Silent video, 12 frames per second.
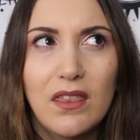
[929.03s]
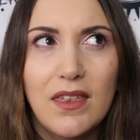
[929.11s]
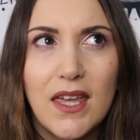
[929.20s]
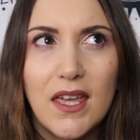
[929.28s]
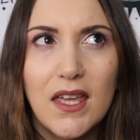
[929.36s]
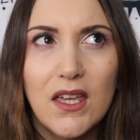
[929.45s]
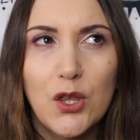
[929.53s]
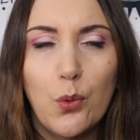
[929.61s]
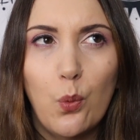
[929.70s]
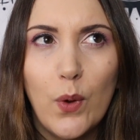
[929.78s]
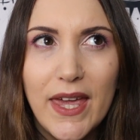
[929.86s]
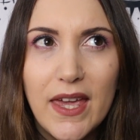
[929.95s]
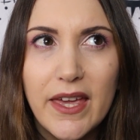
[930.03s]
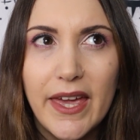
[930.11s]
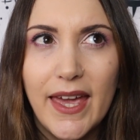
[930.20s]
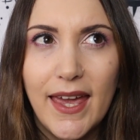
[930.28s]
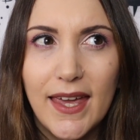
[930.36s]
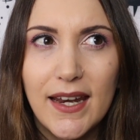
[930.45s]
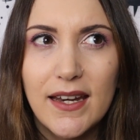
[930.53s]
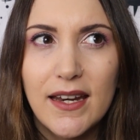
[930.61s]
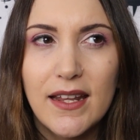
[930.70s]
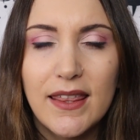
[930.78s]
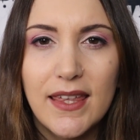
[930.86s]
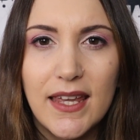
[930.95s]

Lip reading: The week in